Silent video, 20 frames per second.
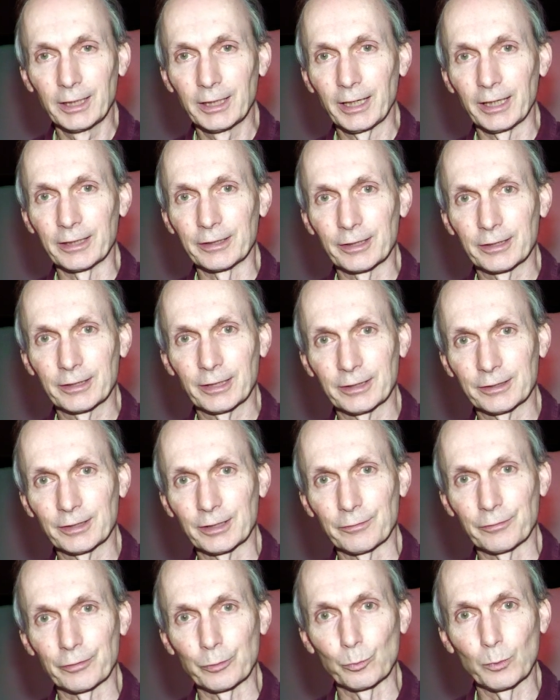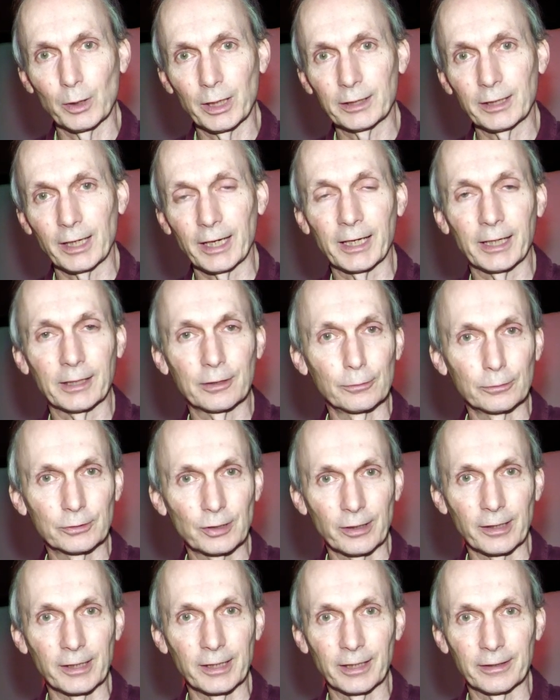and you're cutting from one angle to
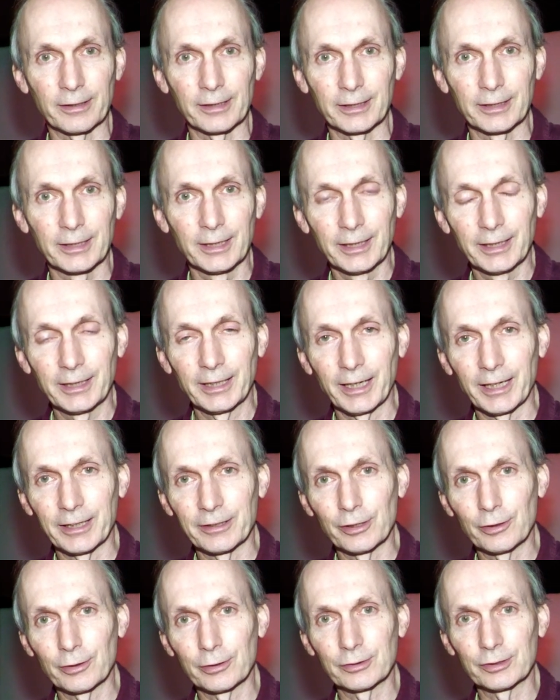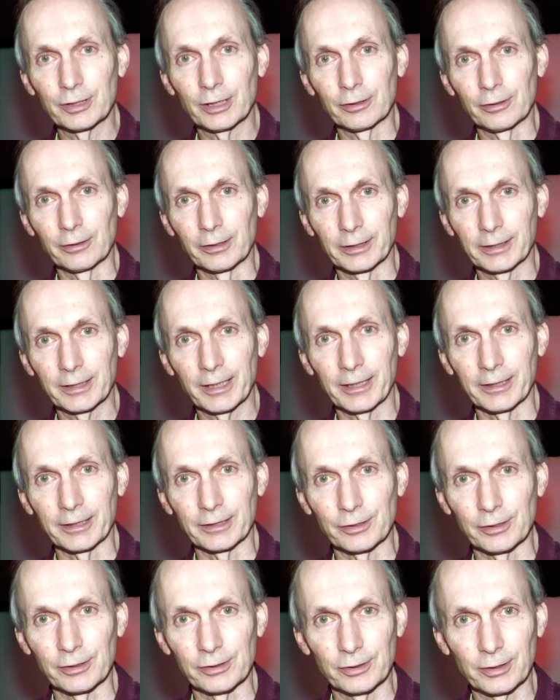the other, and you can tell the
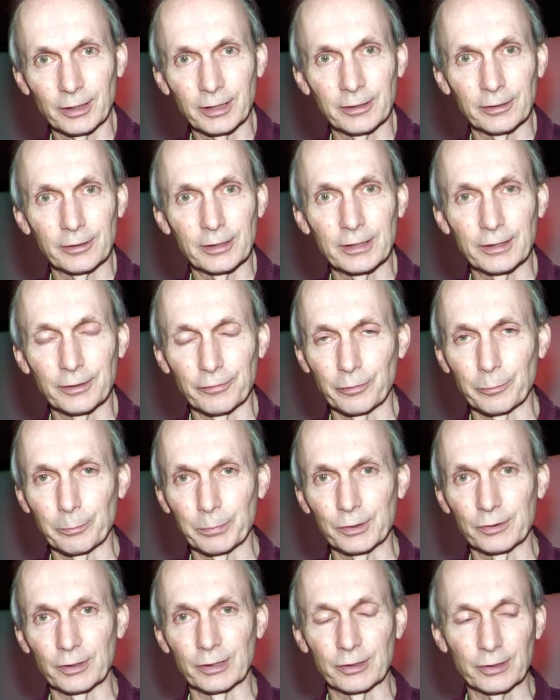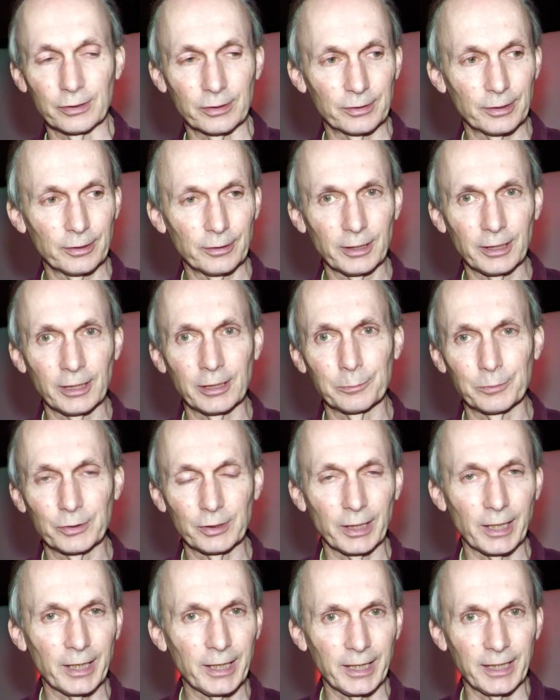characters are in different positions, their arms,
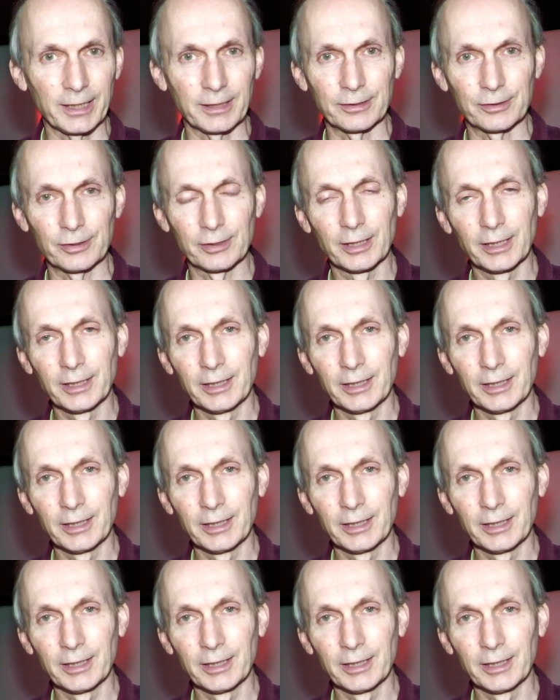their hands.